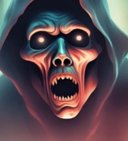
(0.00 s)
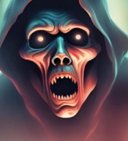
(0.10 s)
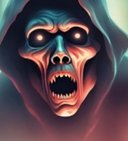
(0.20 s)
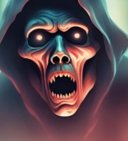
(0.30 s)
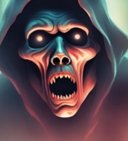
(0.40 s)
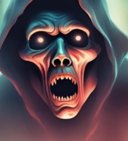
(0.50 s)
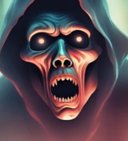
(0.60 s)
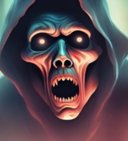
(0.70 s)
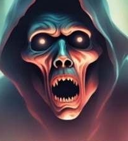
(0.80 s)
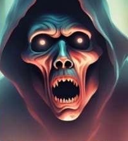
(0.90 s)
When I finally
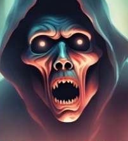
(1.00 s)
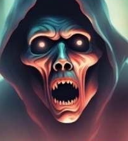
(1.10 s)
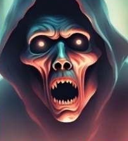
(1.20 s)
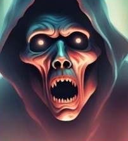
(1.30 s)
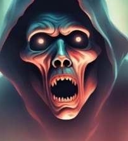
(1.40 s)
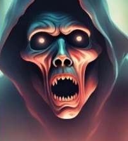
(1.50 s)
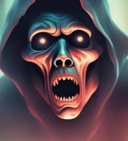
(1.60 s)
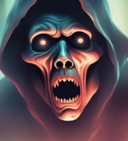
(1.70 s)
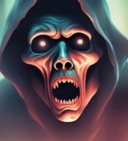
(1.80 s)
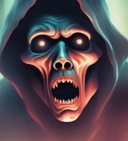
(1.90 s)
realized that, I
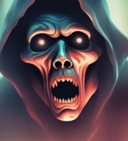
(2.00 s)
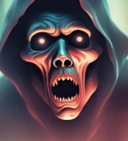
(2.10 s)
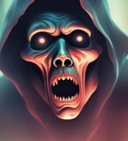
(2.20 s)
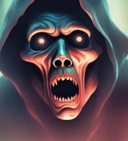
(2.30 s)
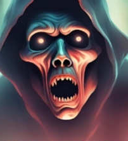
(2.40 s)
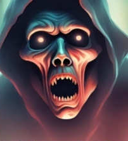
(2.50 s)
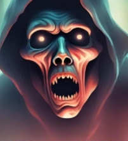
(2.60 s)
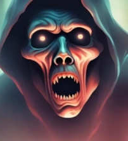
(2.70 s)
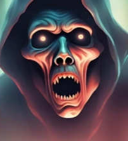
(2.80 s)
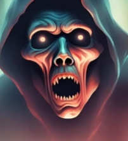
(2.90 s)
tried to kill him.
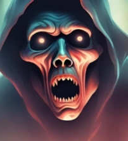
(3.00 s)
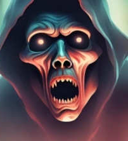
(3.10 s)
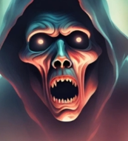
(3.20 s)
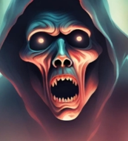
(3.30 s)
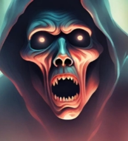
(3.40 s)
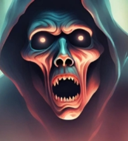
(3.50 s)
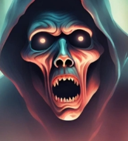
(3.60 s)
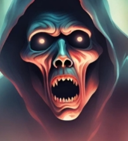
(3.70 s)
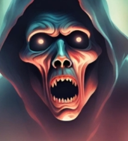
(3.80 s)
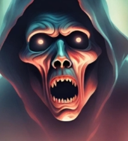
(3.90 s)
Then I found that
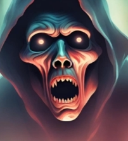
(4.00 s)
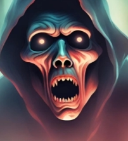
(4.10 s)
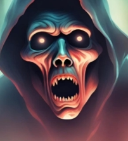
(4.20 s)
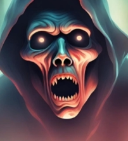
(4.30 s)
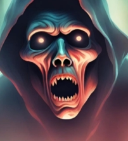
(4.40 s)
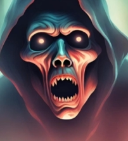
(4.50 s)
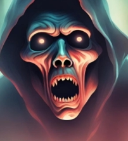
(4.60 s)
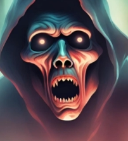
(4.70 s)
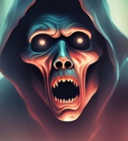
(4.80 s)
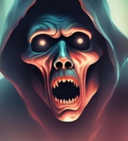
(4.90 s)
he was stronger than
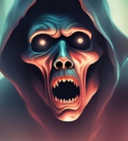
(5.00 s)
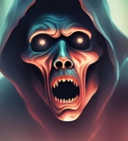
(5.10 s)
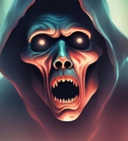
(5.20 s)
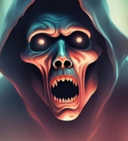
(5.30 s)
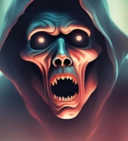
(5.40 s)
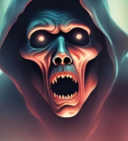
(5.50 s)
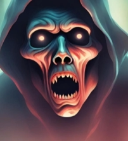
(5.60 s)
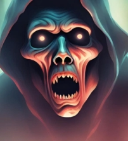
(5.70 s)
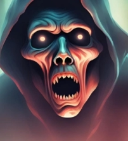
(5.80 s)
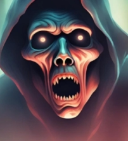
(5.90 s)
I,
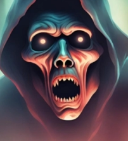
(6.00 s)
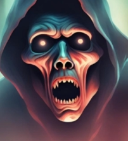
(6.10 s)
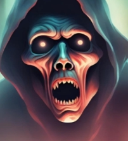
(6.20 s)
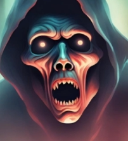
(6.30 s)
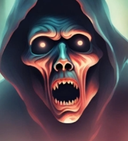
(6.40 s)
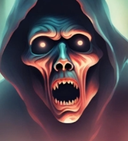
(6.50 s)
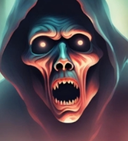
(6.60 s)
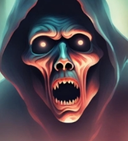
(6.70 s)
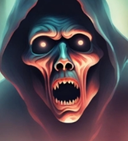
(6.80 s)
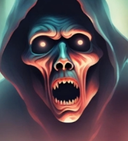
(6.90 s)
that he had made
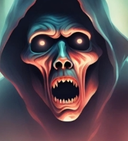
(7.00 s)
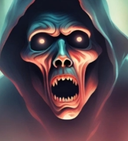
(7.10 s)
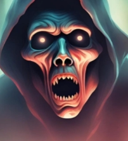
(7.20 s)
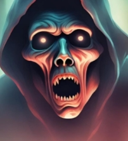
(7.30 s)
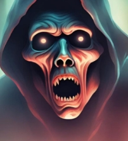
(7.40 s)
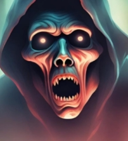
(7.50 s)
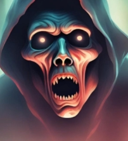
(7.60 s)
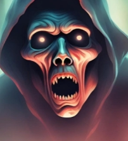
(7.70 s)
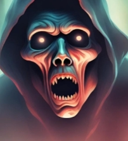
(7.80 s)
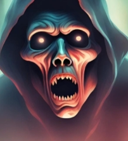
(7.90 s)
himself
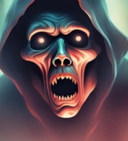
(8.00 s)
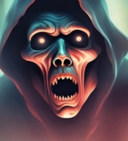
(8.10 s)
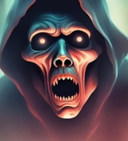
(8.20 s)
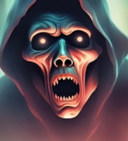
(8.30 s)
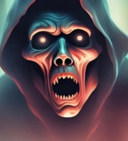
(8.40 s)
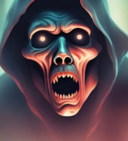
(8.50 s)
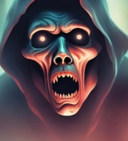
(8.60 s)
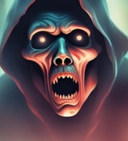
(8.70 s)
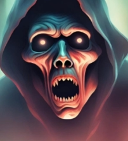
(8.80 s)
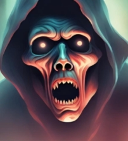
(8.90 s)
master of the
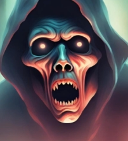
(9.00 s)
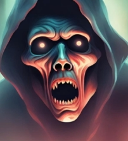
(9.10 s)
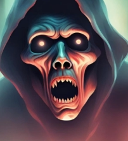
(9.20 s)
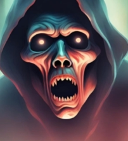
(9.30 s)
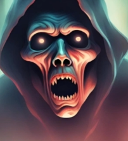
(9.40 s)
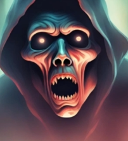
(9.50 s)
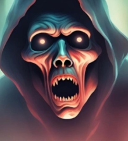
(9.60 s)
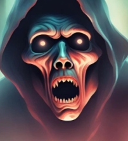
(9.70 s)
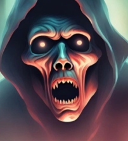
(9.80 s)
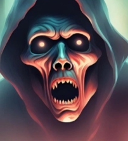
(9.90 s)
niggers.
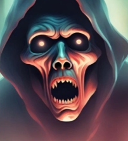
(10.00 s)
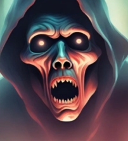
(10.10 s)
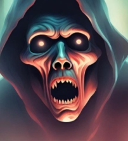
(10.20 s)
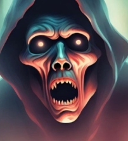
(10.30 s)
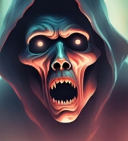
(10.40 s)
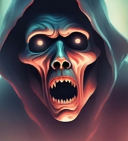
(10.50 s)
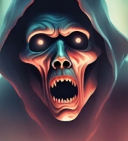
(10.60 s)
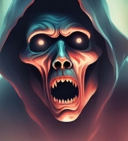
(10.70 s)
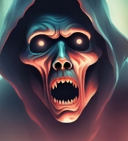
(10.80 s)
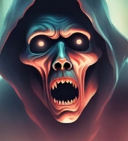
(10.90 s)
My
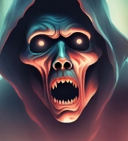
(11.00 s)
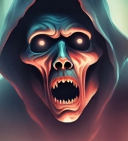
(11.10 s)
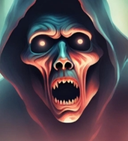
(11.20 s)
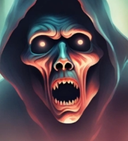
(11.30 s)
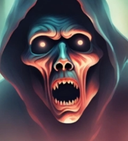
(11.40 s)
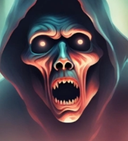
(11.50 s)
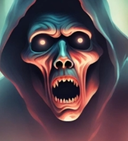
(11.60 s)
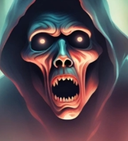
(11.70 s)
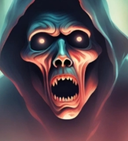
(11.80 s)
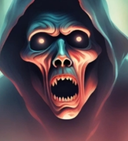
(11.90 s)
niggers, to whom
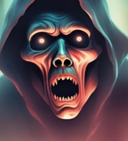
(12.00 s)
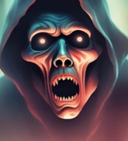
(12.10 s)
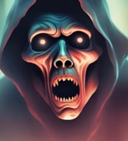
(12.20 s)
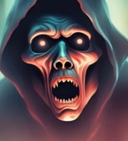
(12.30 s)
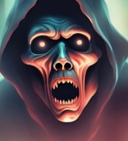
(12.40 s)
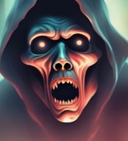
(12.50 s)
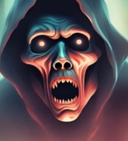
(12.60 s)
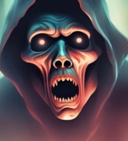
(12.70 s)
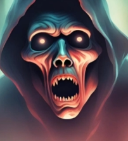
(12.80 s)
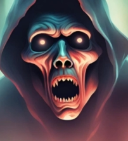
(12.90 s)
my word had
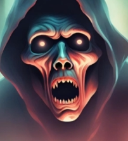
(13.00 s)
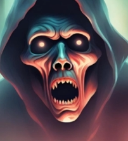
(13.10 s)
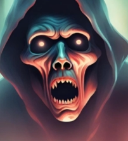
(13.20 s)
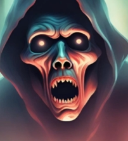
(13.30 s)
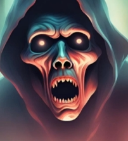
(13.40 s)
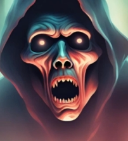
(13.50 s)
always been law.